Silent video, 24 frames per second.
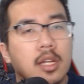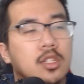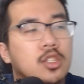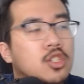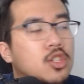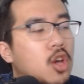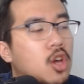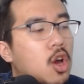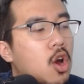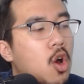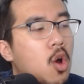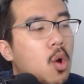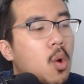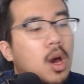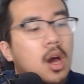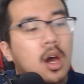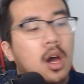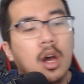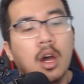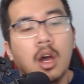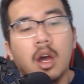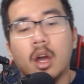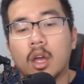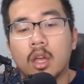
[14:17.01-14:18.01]
So
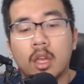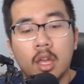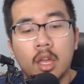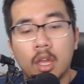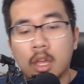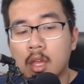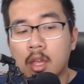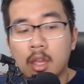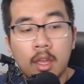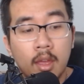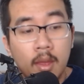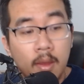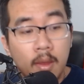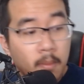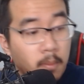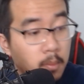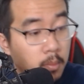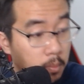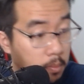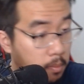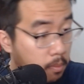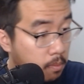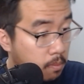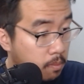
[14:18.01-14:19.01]

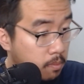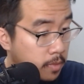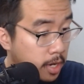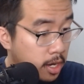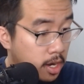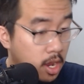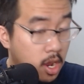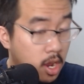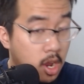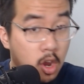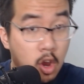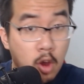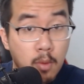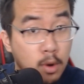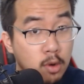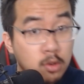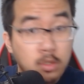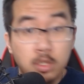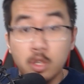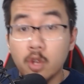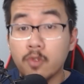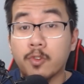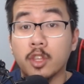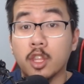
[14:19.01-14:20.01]

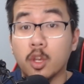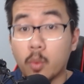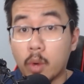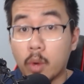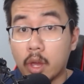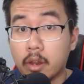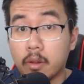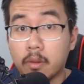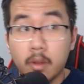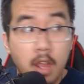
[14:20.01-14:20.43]
Ubuntu for the win.